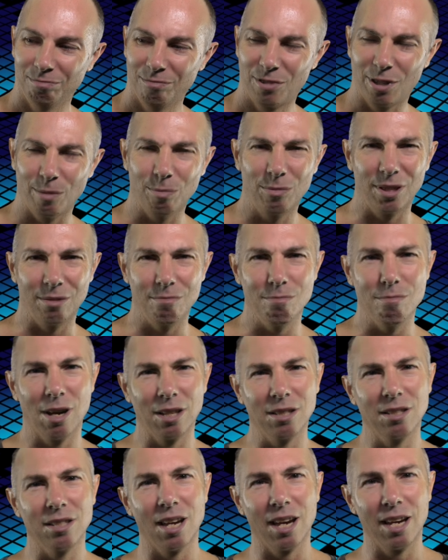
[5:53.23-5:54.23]
something
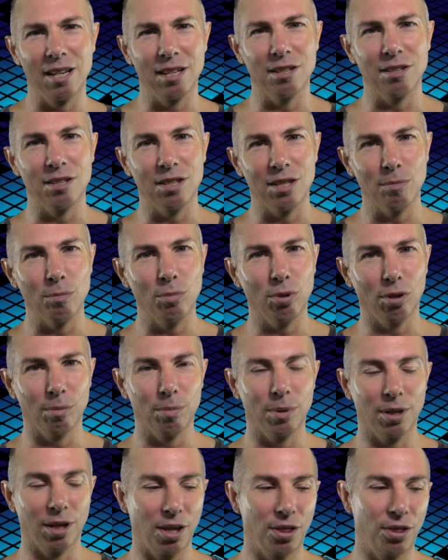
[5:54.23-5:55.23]
mundane and simple,
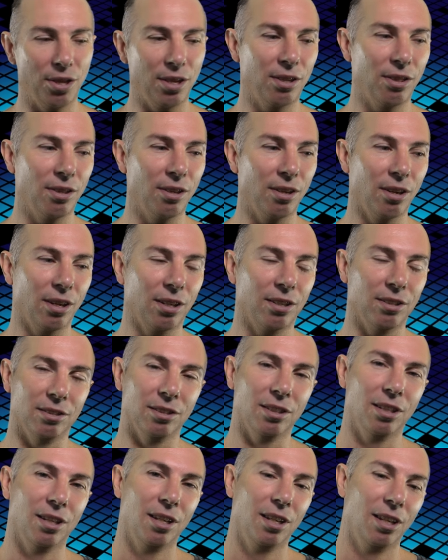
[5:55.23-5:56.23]
but I think that I
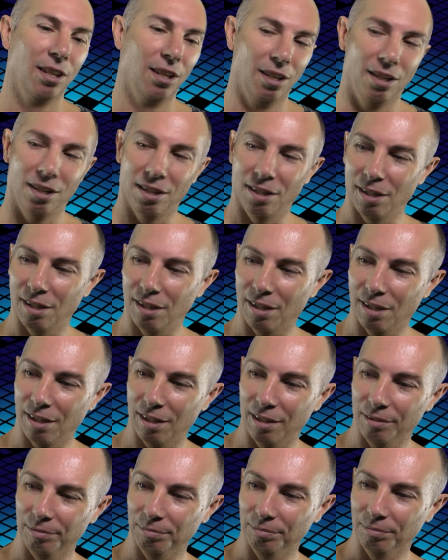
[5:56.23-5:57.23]
can,
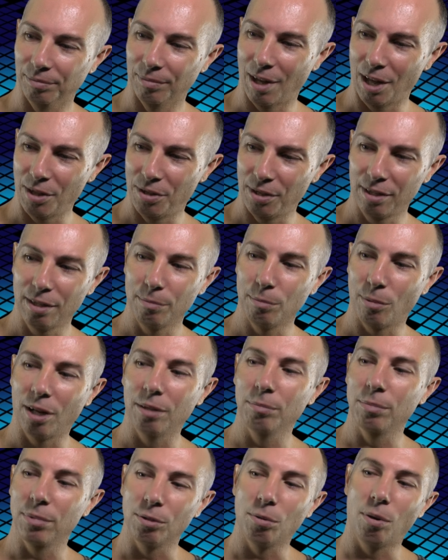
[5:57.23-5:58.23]
I think it
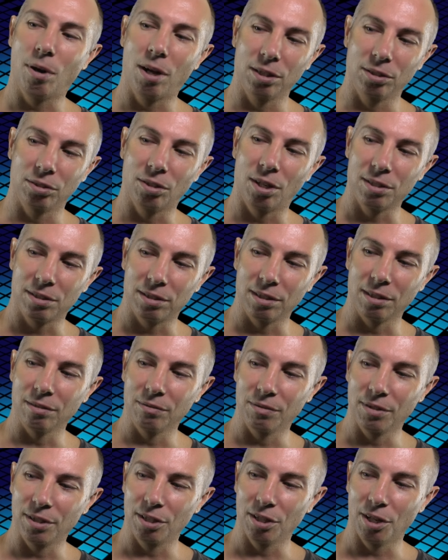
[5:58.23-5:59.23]
might be quite a nice
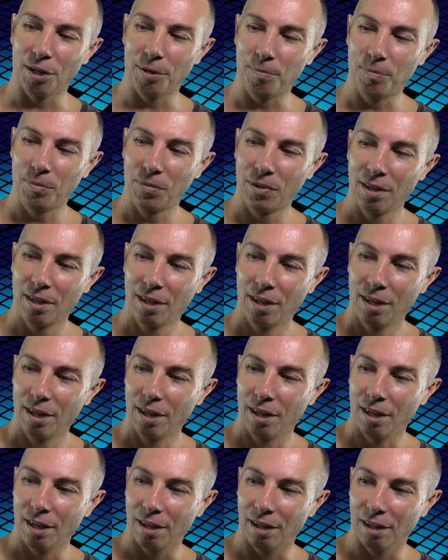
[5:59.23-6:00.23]
little video.
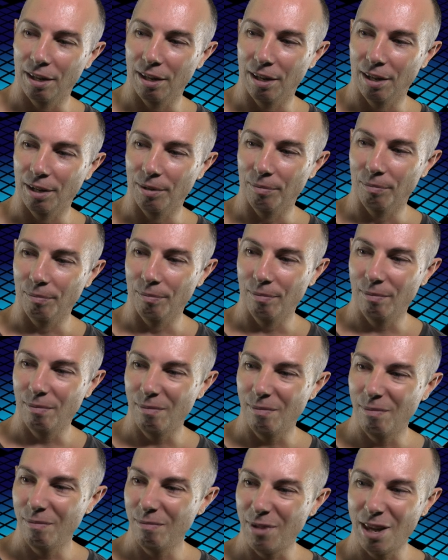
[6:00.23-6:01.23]
So I'm
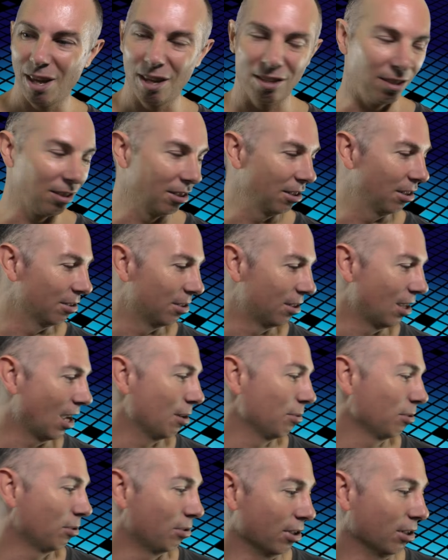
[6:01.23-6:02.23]
going to
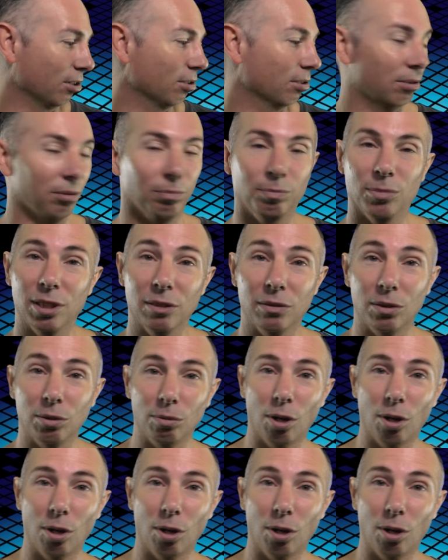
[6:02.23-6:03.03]
start with Crinkle, a bit of a